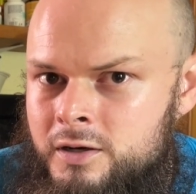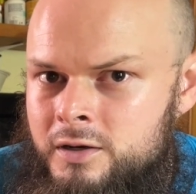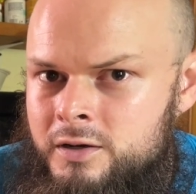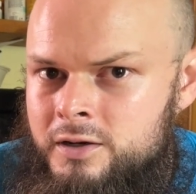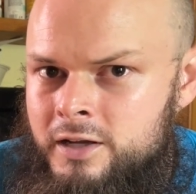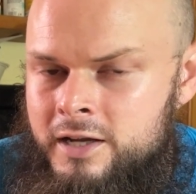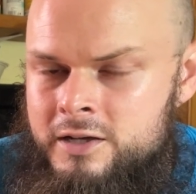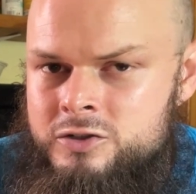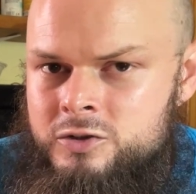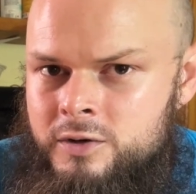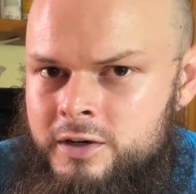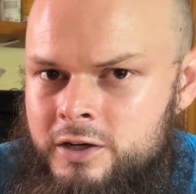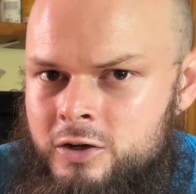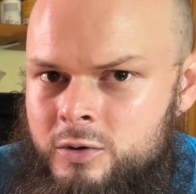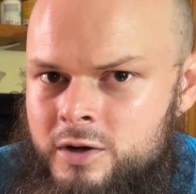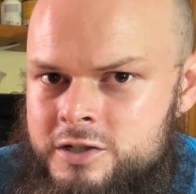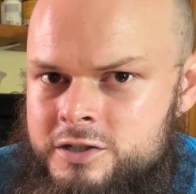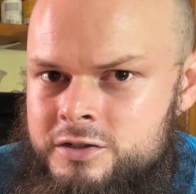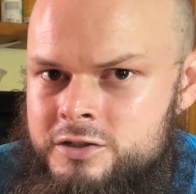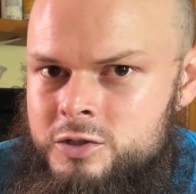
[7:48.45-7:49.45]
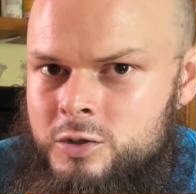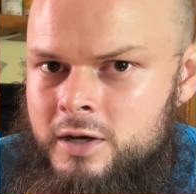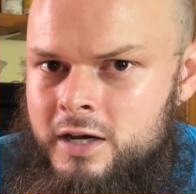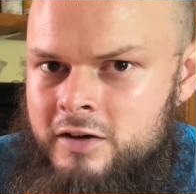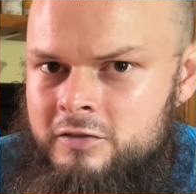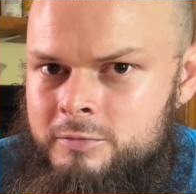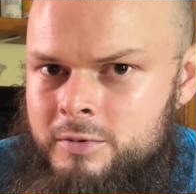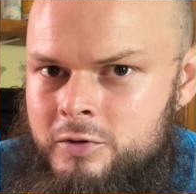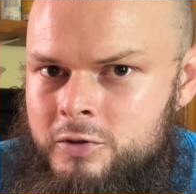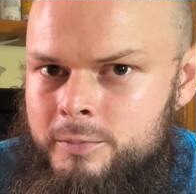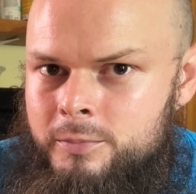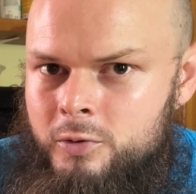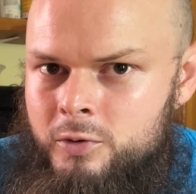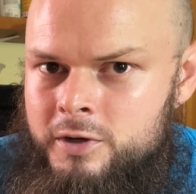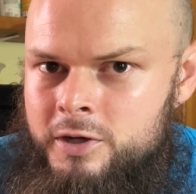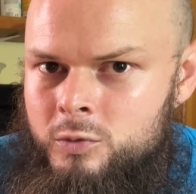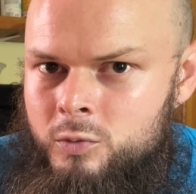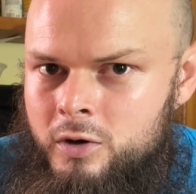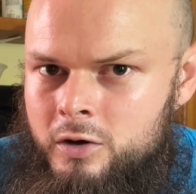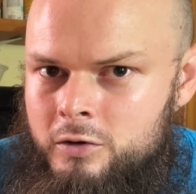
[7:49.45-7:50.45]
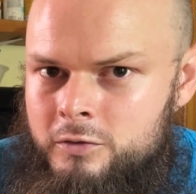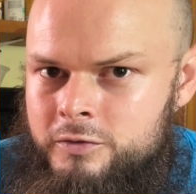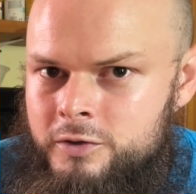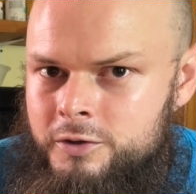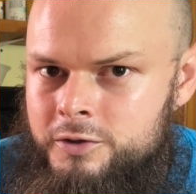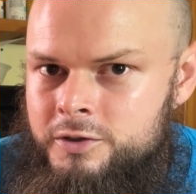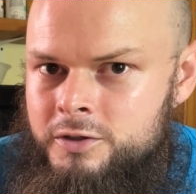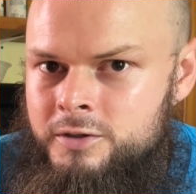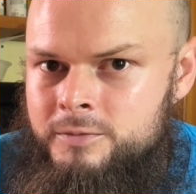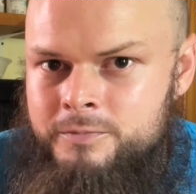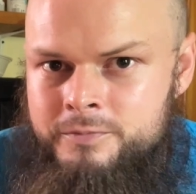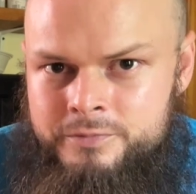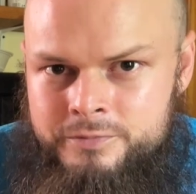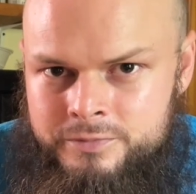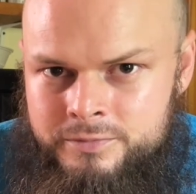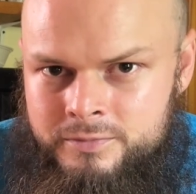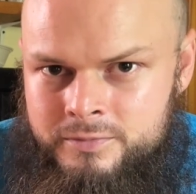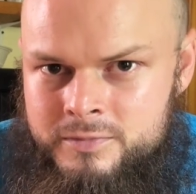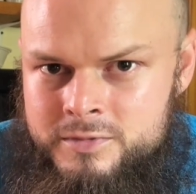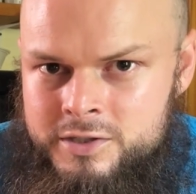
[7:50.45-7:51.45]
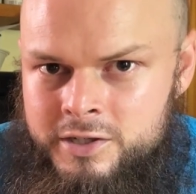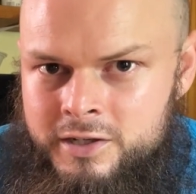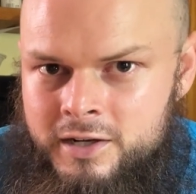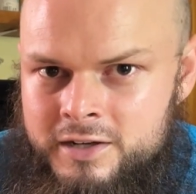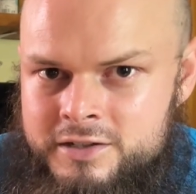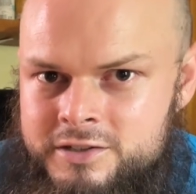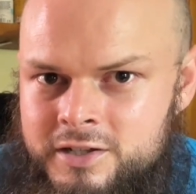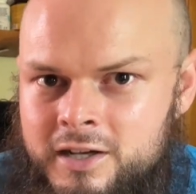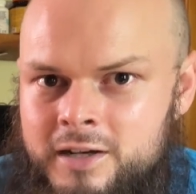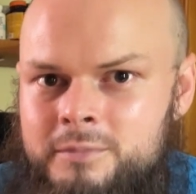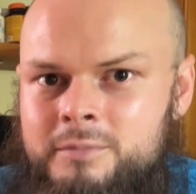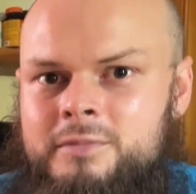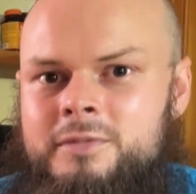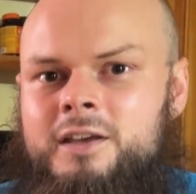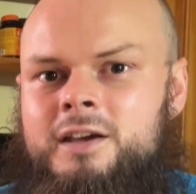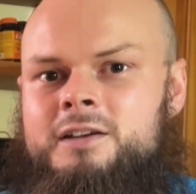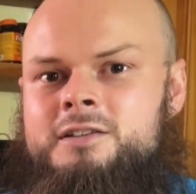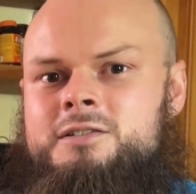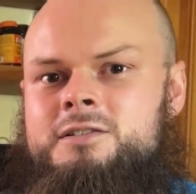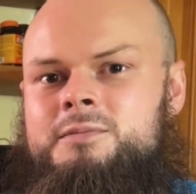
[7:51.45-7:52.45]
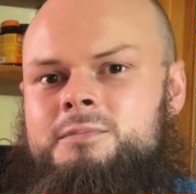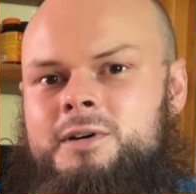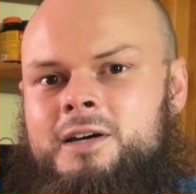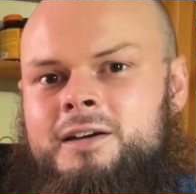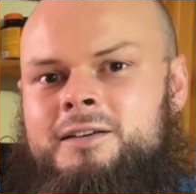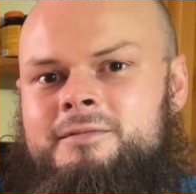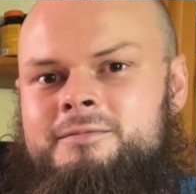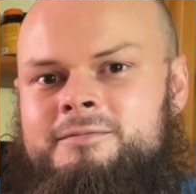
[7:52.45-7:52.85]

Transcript: answer any questions you have about the Berkey water filter. See you next time. Thanks. Bye.